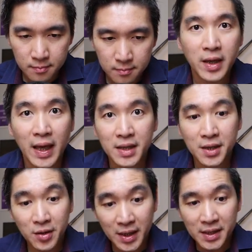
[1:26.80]
Okay,
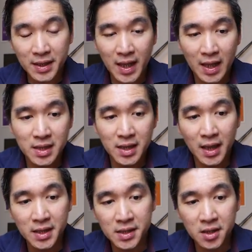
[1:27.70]
so you can see that
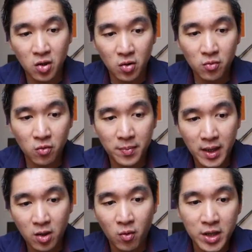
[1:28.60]
today's code will
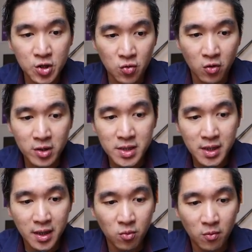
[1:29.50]
be quite
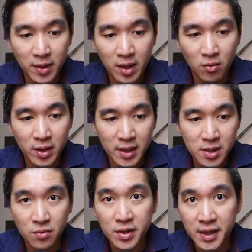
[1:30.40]
short. It will be only
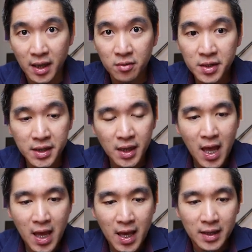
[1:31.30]
2 cells,
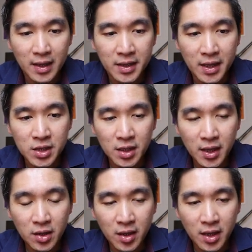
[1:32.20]
and
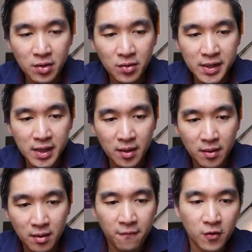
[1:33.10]
essentially you could use
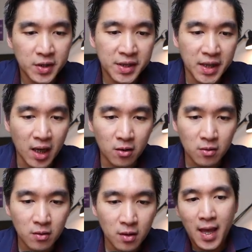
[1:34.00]
the first
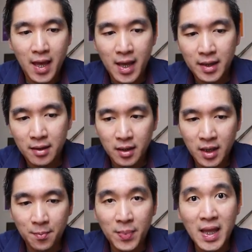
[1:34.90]
cell and
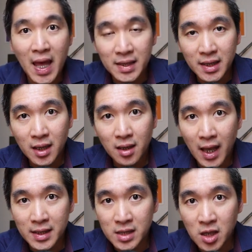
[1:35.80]
keep it handy
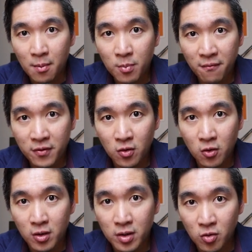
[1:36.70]
at the top of
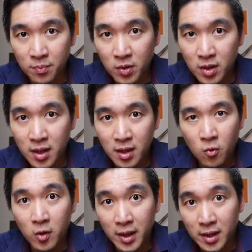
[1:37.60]
your notebook
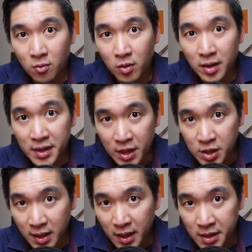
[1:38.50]
where it will
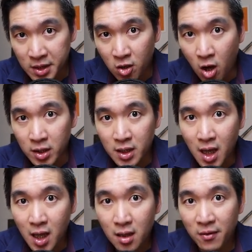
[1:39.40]
essentially install
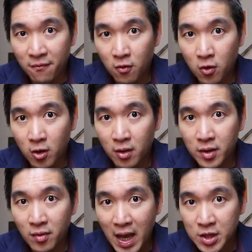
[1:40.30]
Conda before
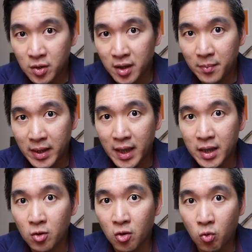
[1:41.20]
you actually
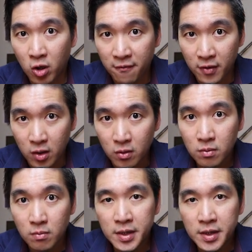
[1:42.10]
begin your workflow.